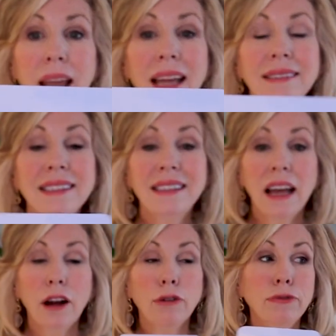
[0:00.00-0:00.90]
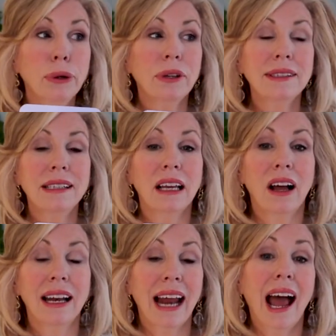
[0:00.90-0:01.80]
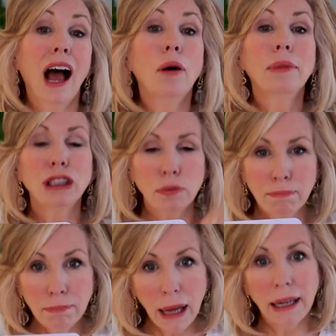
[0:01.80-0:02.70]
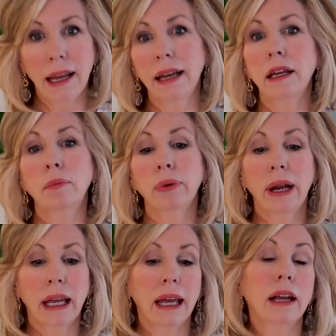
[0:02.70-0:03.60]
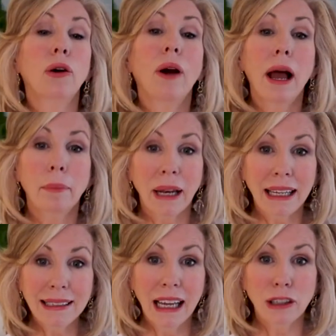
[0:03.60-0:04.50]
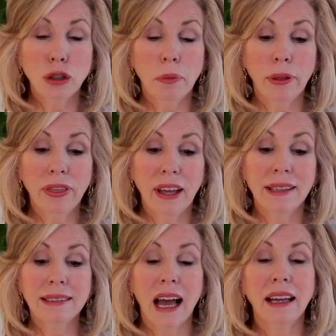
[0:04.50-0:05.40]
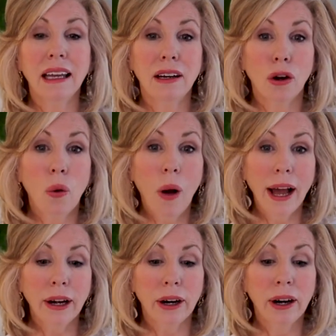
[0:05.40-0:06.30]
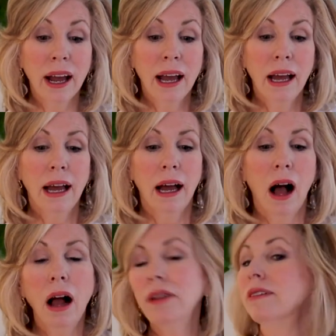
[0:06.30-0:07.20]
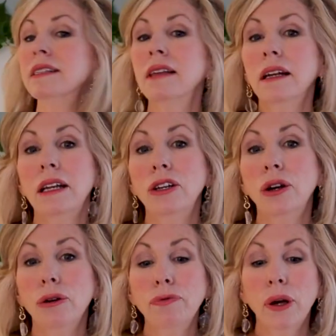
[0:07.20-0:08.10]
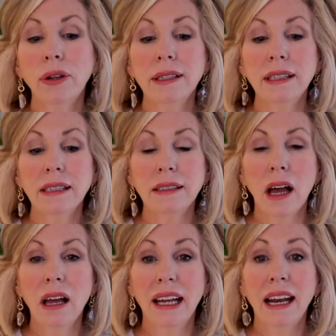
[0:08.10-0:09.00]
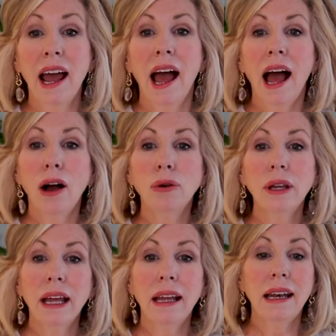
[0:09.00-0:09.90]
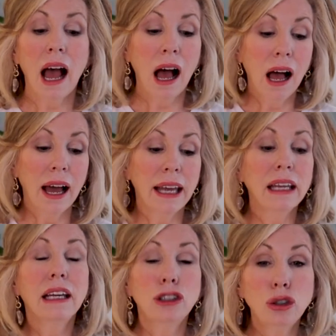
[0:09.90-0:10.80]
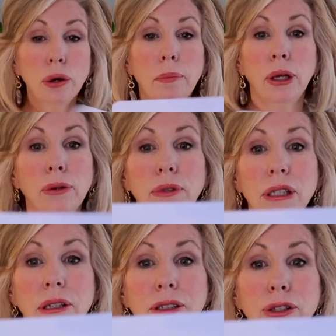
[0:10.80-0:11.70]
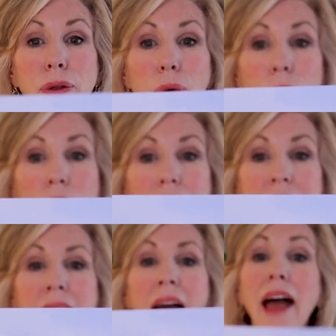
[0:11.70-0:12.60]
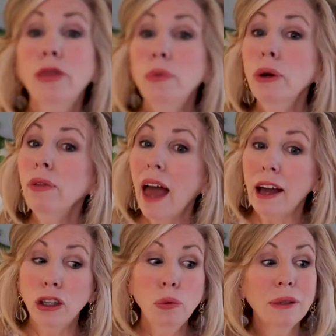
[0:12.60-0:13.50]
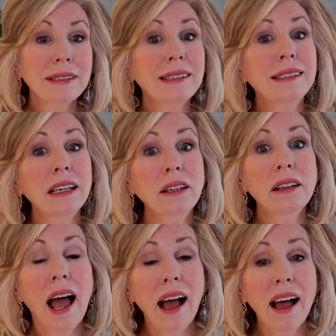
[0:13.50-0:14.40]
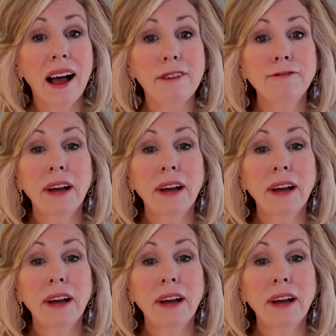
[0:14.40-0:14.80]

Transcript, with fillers: Instead of focusing on how much money I can bring in or how many tangible things I can acquire, all of a sudden your focus is on how can I contribute to the world. And through that, you will still have